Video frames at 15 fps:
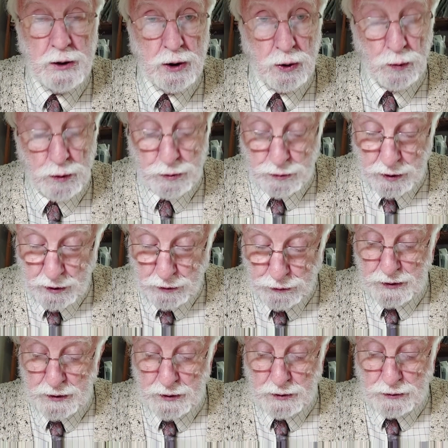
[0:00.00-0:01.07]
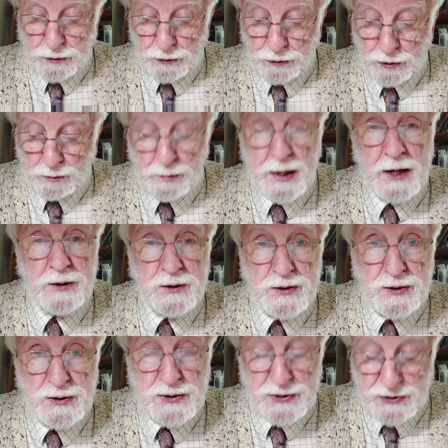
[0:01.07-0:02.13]
Quote, "The
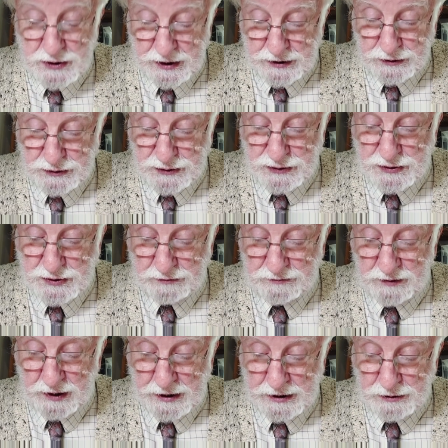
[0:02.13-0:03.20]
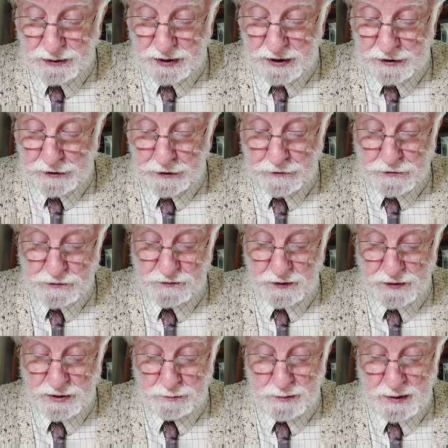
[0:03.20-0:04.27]
humanities-science divide then is
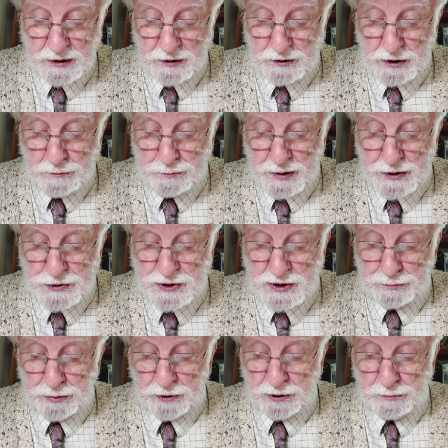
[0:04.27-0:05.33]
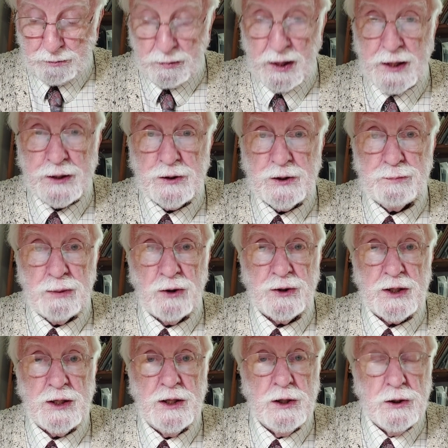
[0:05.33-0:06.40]
fundamentally based upon
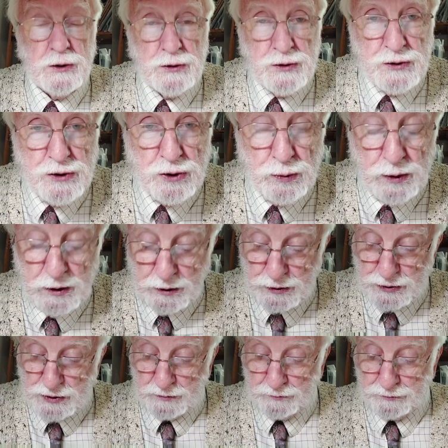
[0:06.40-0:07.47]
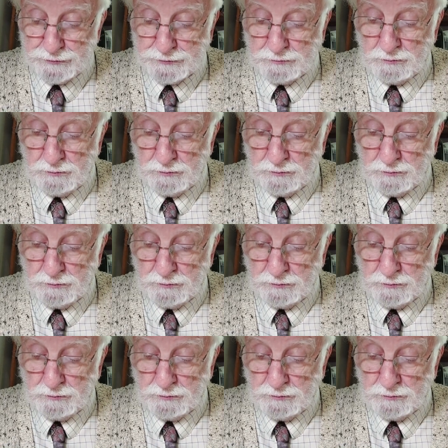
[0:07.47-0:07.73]
mind-body dualism.